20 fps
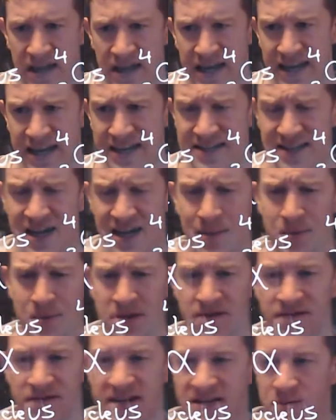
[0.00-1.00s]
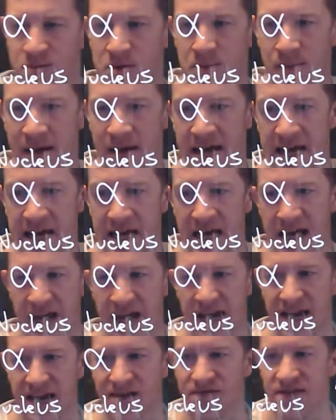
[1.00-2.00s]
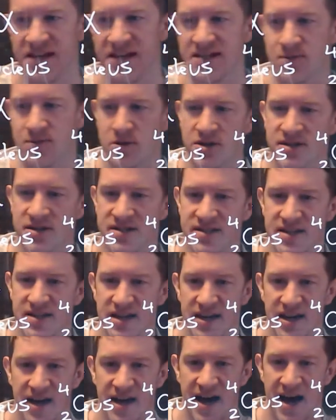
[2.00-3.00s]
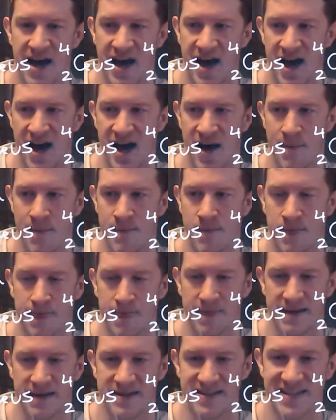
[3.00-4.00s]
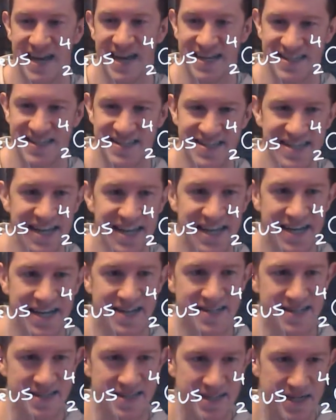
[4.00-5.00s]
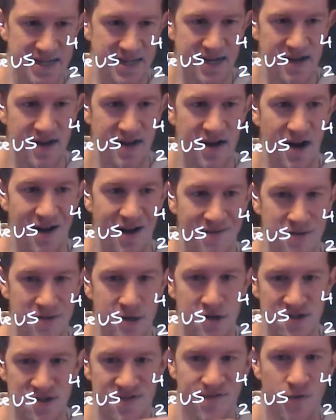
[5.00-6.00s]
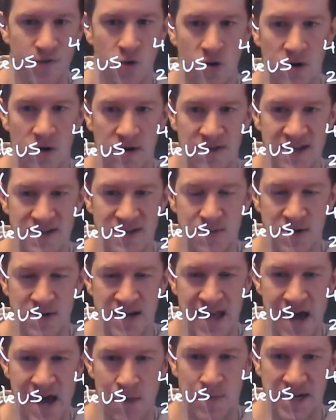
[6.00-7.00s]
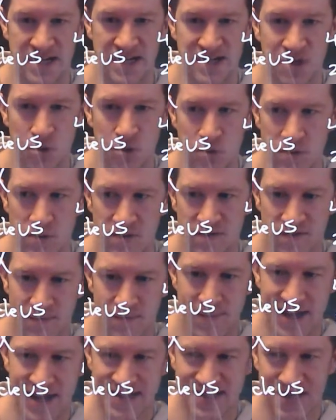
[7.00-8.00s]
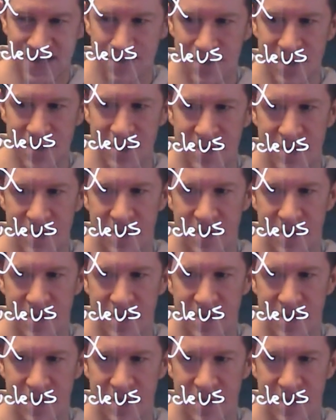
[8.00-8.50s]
An example of this would be if this was, say, 6, I've lost 4, this would now be 2 for a mass number.